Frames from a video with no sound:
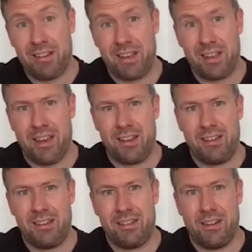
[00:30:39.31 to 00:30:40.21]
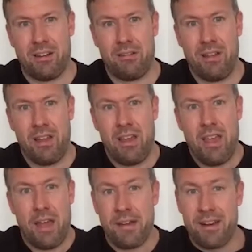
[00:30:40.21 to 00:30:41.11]
Like I
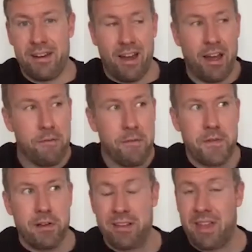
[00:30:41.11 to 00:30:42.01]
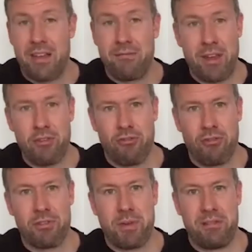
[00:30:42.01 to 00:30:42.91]
often feel like that in
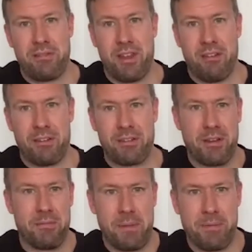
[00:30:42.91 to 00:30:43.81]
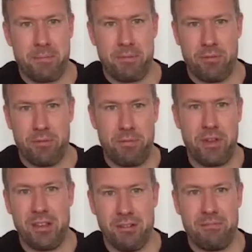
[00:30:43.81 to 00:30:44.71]
restaurants when, kind of people are
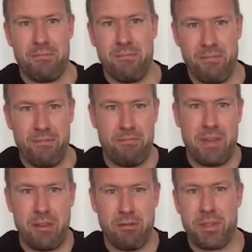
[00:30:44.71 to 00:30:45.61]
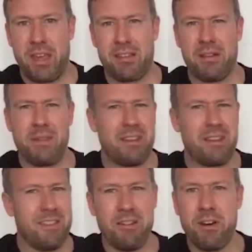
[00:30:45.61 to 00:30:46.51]
putting on meal things and I'm like,
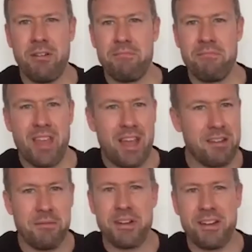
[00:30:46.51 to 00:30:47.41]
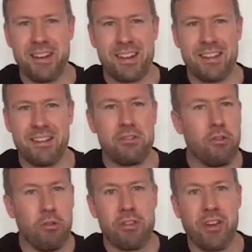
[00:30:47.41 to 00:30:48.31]
you know what? I don't want it, like, not
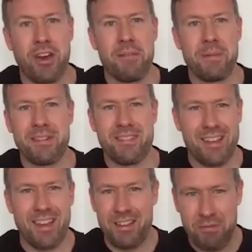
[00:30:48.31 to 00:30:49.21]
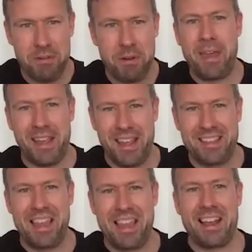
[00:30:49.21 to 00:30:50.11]
all the time, but it's like, I just want to pick
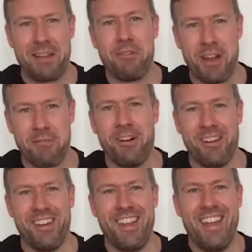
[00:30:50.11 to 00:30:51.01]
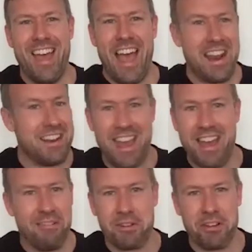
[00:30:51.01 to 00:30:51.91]
exactly what I want. And
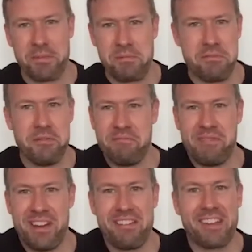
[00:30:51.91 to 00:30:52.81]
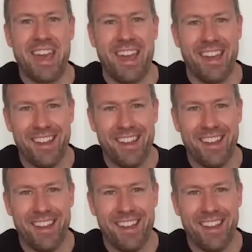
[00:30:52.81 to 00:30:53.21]
it will cost me more. I don't care.